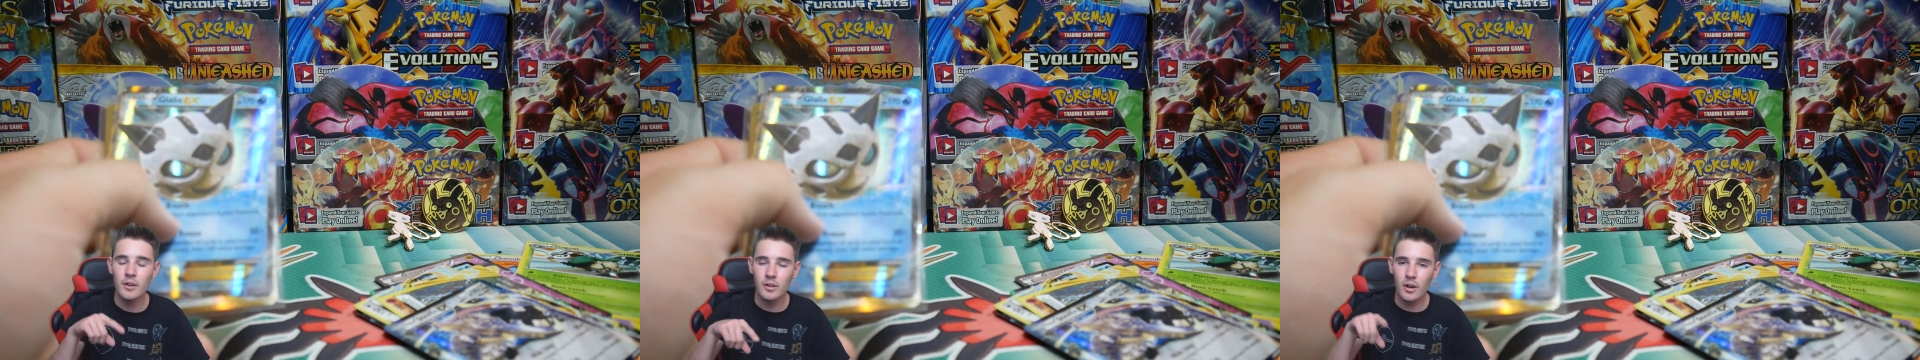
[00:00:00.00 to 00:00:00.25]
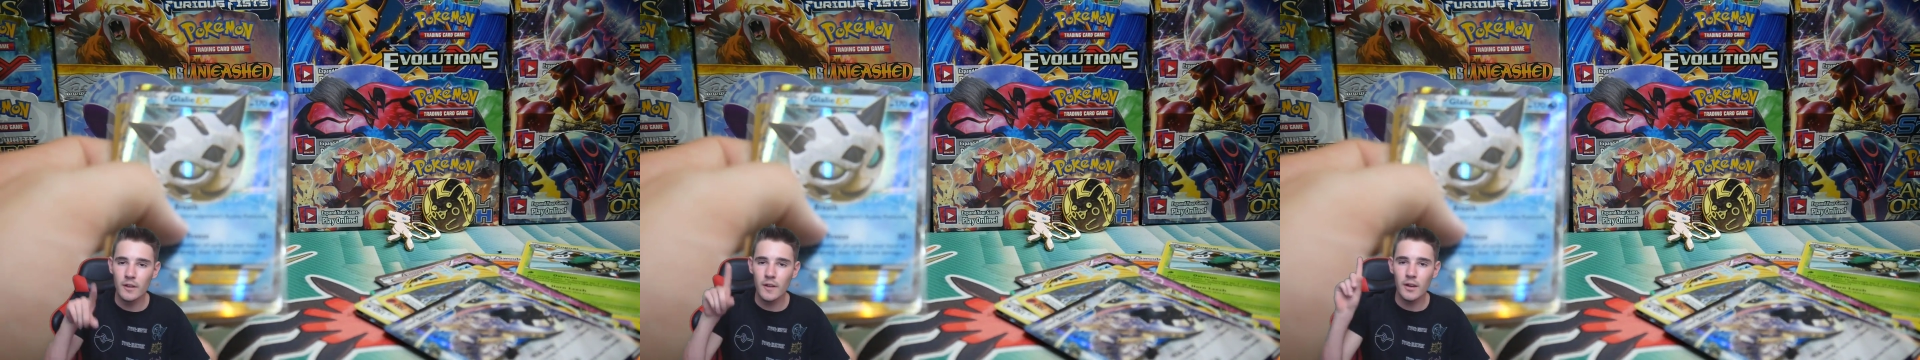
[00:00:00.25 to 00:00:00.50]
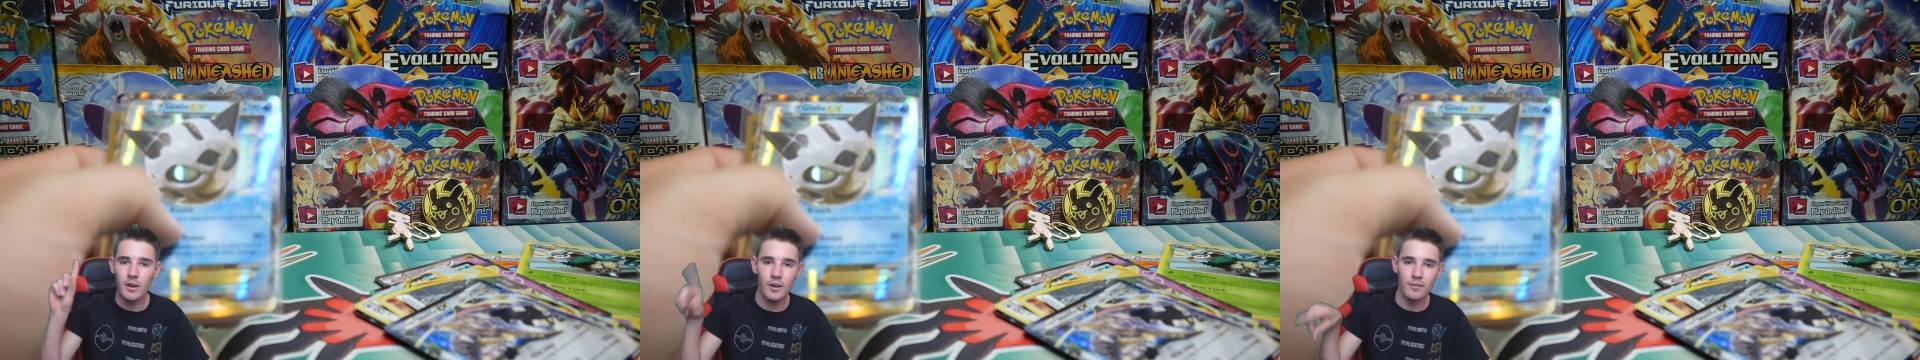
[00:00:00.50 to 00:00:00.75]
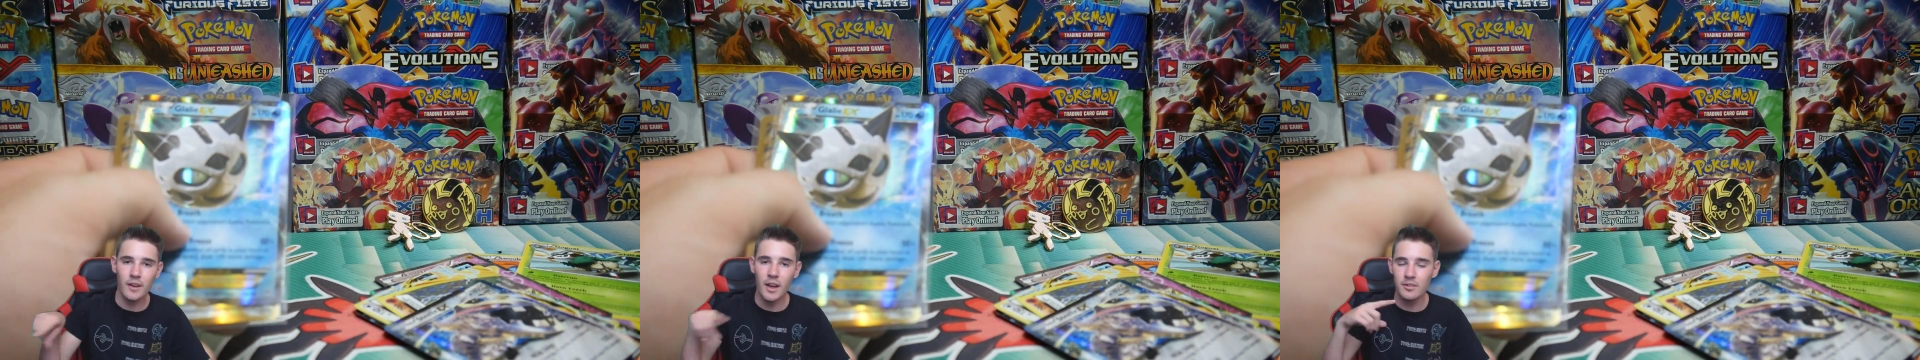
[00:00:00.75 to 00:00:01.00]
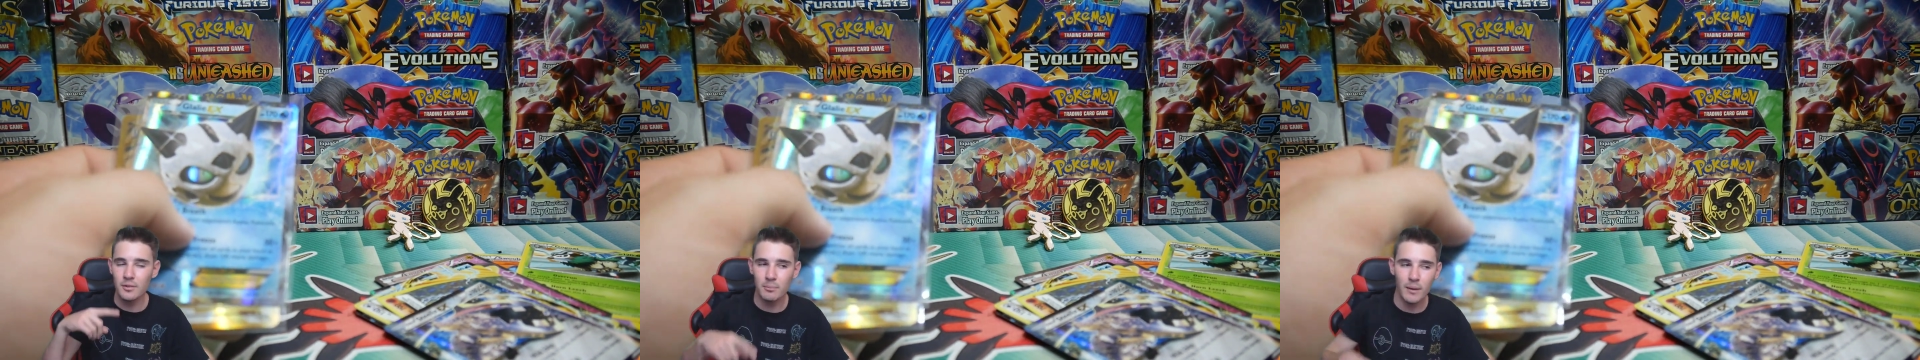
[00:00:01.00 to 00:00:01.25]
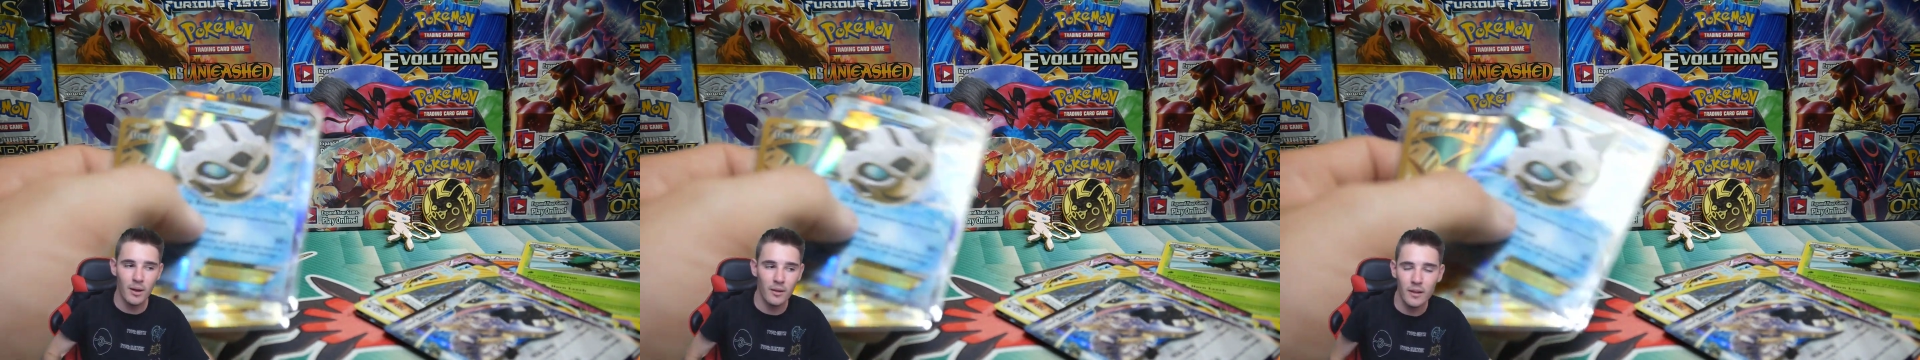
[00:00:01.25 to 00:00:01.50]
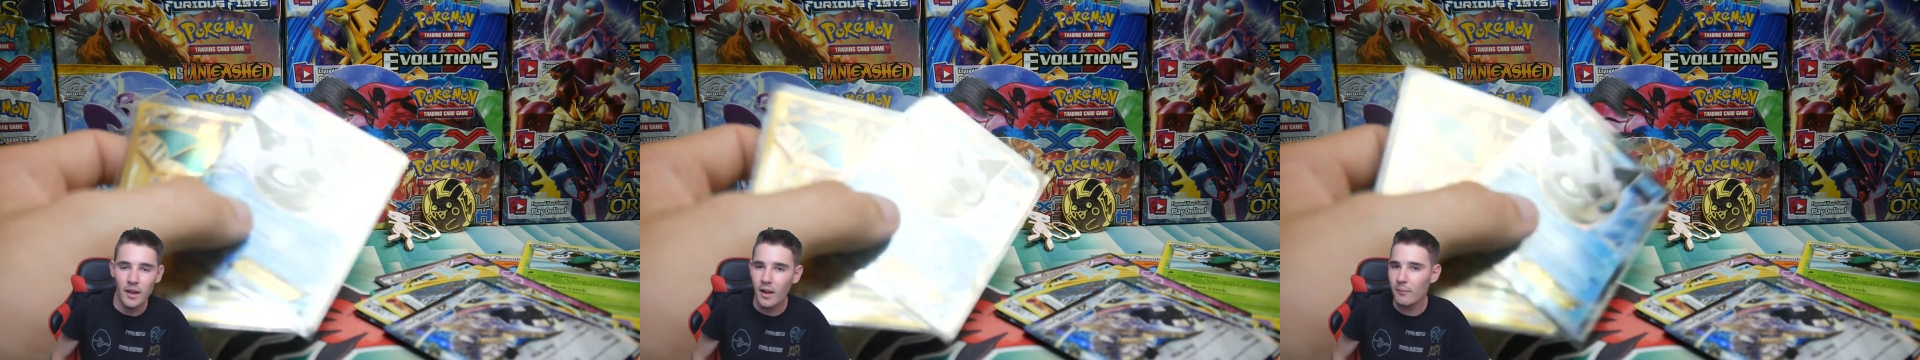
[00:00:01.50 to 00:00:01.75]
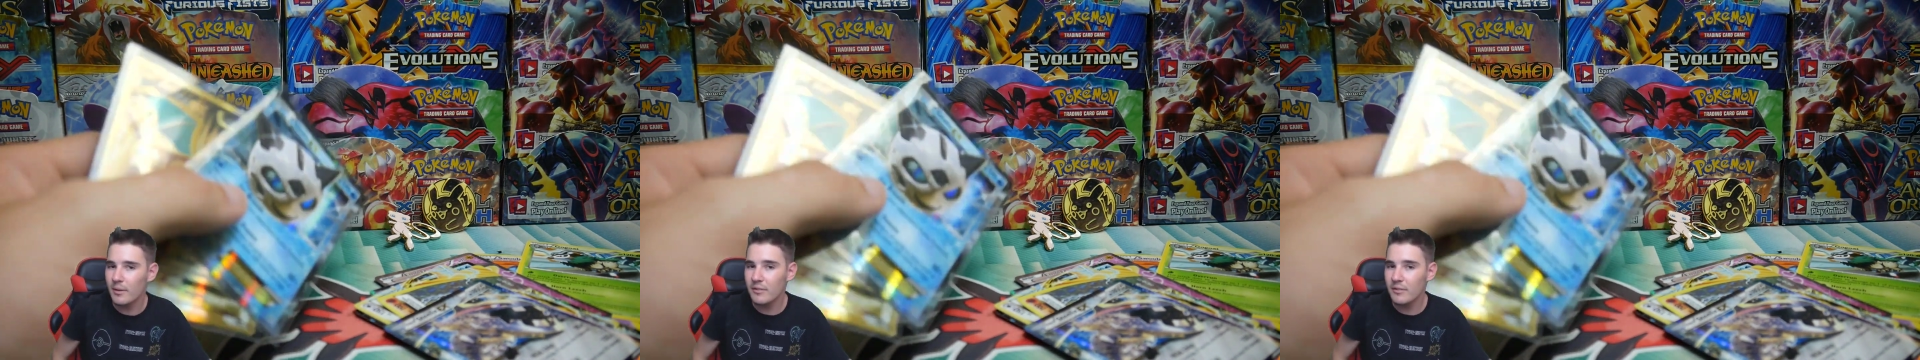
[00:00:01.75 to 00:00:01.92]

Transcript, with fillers: turn on that notification bell um,